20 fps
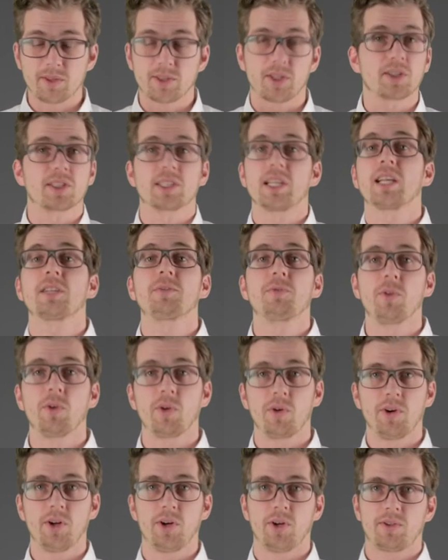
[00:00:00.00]
successful
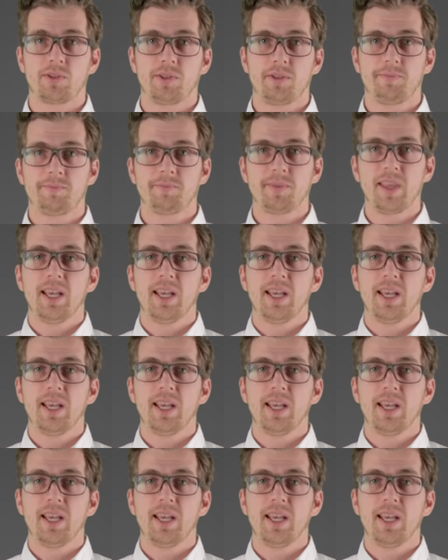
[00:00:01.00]
or not.